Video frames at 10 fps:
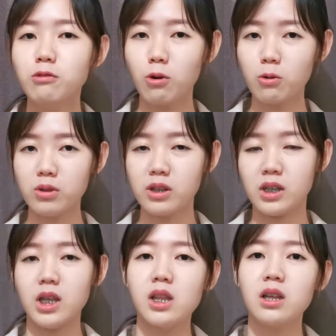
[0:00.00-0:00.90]
own the
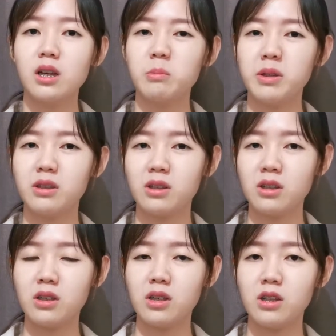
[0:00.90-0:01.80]
innate
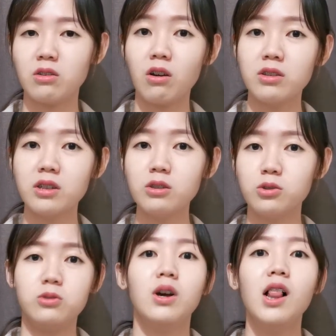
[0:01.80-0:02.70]
ability in order
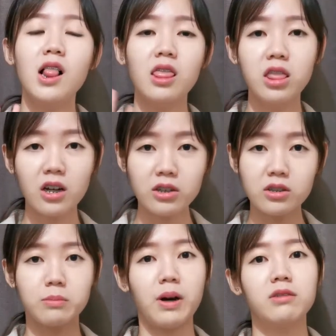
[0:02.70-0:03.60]
to learn
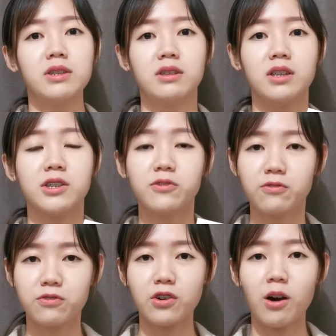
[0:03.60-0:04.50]
about the things
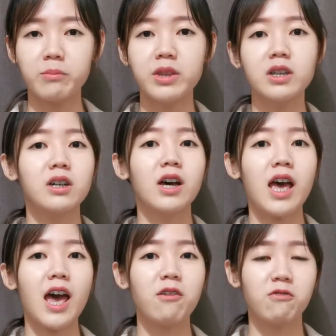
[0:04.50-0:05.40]
from the
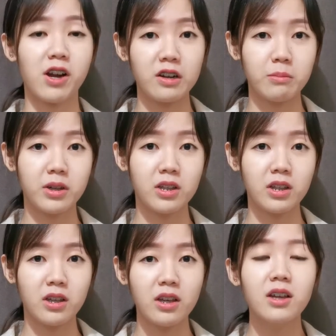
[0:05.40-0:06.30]
environment.
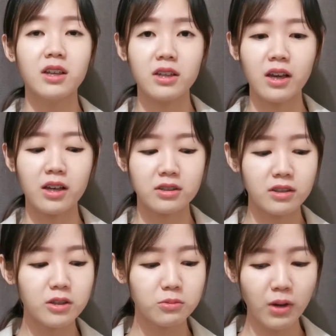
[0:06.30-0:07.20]
Yes,
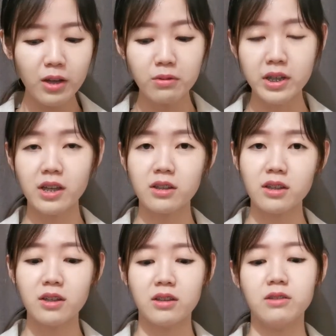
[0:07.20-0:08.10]
that's why we can
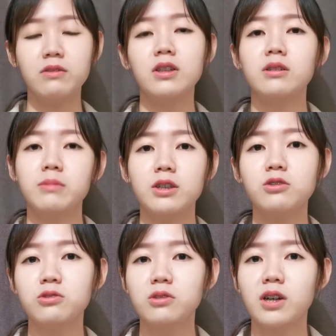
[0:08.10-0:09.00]
develop
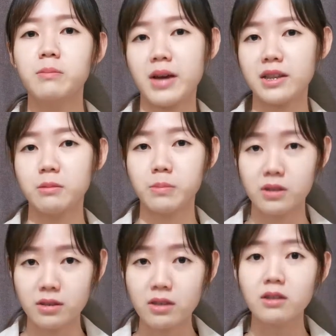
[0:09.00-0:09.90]
into a better
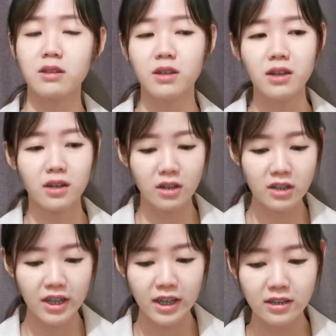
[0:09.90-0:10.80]
person.
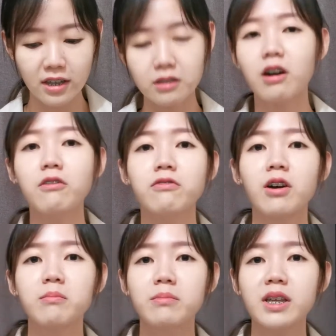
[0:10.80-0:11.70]
Okay, that's all
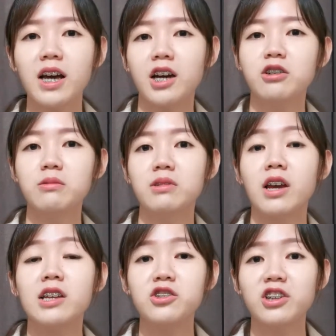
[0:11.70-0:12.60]
from me. I hope you
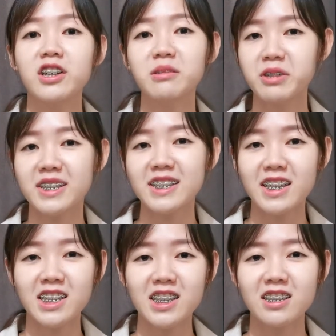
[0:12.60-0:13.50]
enjoy the
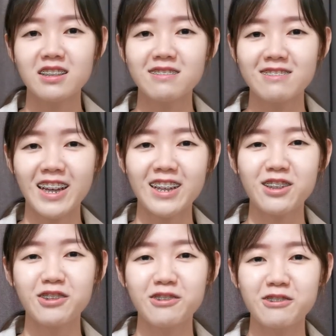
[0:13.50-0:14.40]
presentation. Thank
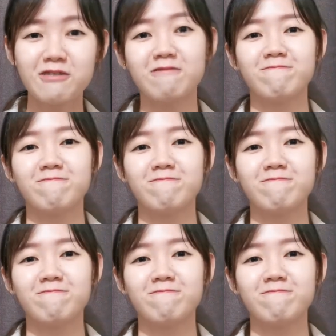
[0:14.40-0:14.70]
you.